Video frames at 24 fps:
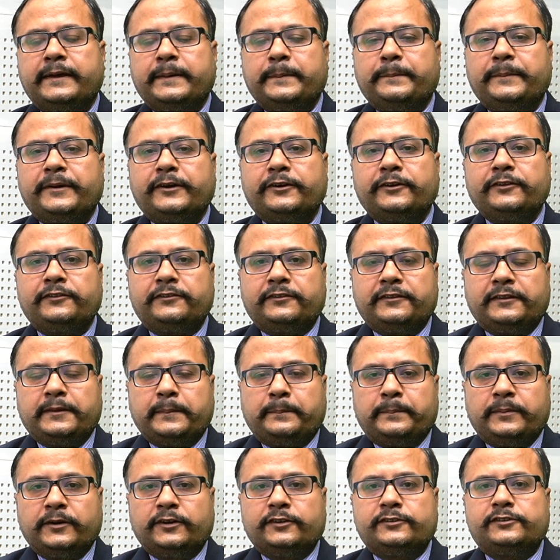Because the
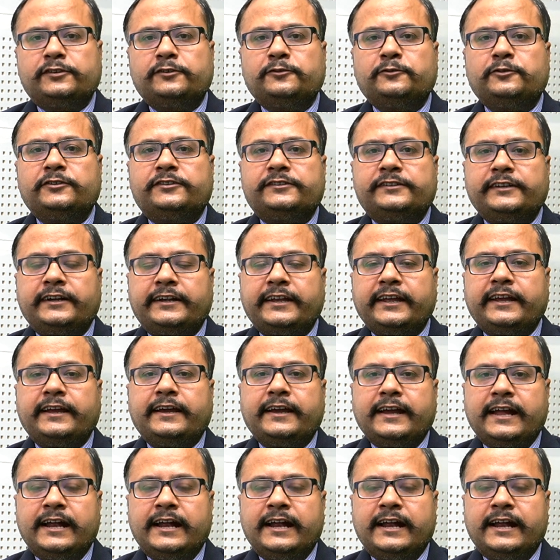person who is sitting